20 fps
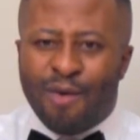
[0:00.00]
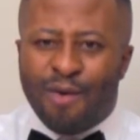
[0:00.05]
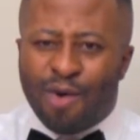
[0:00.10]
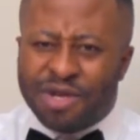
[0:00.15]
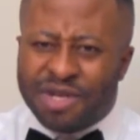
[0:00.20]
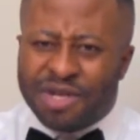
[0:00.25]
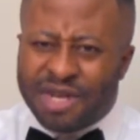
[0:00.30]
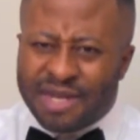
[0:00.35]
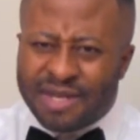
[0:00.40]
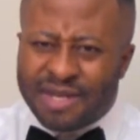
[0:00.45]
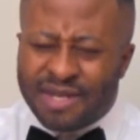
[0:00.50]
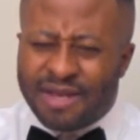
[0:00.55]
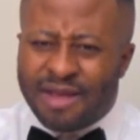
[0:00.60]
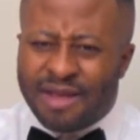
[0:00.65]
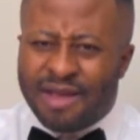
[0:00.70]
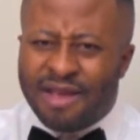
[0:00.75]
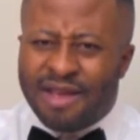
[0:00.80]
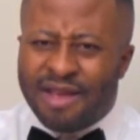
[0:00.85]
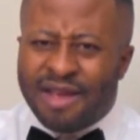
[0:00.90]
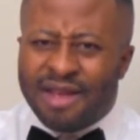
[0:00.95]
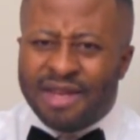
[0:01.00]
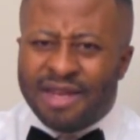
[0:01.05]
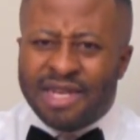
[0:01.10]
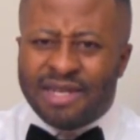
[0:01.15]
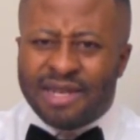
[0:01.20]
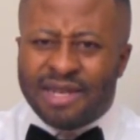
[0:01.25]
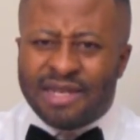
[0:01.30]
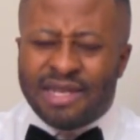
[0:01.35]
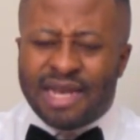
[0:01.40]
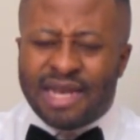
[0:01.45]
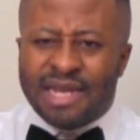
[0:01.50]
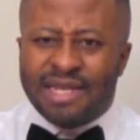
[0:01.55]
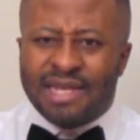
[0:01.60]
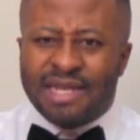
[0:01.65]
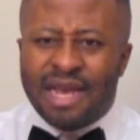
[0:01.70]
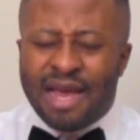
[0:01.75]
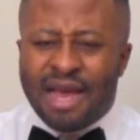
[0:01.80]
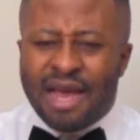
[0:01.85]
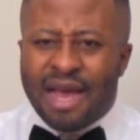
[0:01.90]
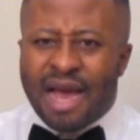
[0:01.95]
Watch this. Jesus
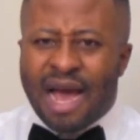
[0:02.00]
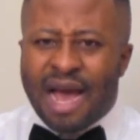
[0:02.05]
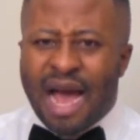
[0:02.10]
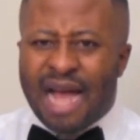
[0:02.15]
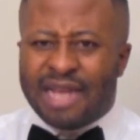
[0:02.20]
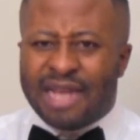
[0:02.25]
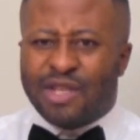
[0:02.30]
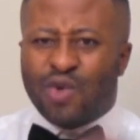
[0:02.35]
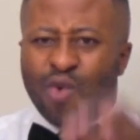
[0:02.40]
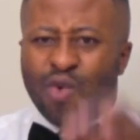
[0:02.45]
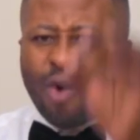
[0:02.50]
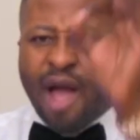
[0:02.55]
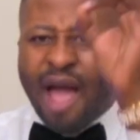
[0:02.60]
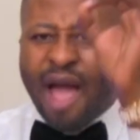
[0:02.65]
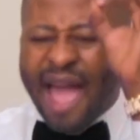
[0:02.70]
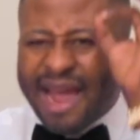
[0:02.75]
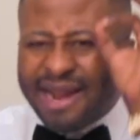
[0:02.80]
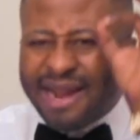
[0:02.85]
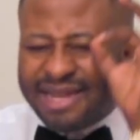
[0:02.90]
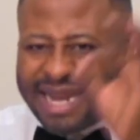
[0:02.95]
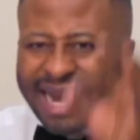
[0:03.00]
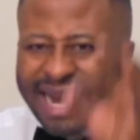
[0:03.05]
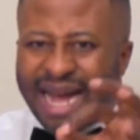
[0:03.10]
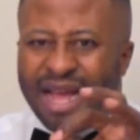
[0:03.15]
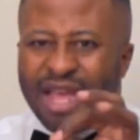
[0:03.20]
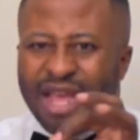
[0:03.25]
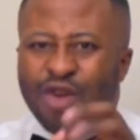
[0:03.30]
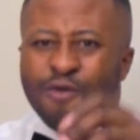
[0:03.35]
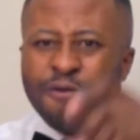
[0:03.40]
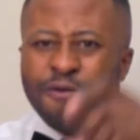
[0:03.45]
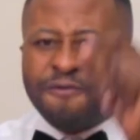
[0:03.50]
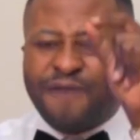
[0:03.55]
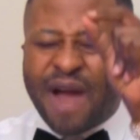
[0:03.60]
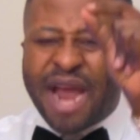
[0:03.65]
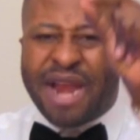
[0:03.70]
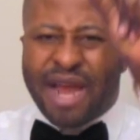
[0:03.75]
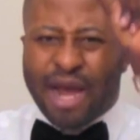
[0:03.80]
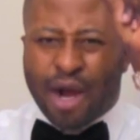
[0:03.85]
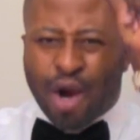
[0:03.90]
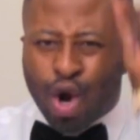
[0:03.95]
says, as you enter, you will
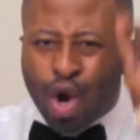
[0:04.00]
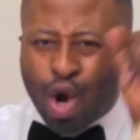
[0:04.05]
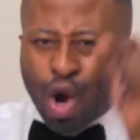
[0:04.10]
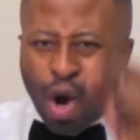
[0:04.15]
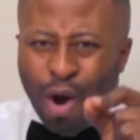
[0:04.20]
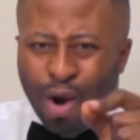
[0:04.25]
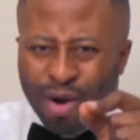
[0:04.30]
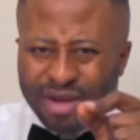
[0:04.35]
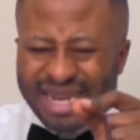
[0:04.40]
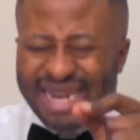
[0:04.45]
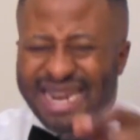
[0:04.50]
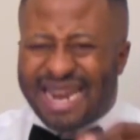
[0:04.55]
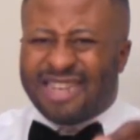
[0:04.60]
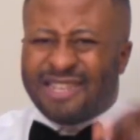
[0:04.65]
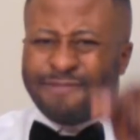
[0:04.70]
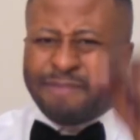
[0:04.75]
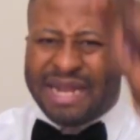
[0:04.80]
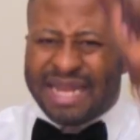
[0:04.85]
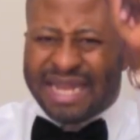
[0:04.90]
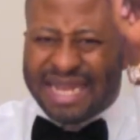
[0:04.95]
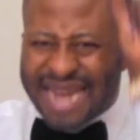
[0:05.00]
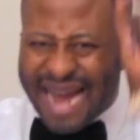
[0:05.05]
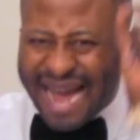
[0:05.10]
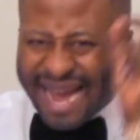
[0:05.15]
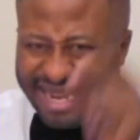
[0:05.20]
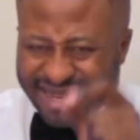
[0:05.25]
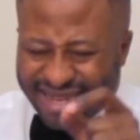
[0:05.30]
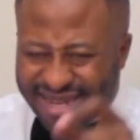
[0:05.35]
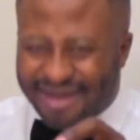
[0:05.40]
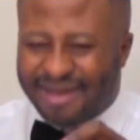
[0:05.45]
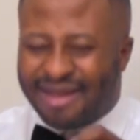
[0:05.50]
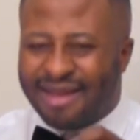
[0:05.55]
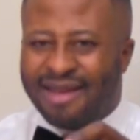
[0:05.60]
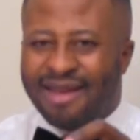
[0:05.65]
find a colt that has been tied.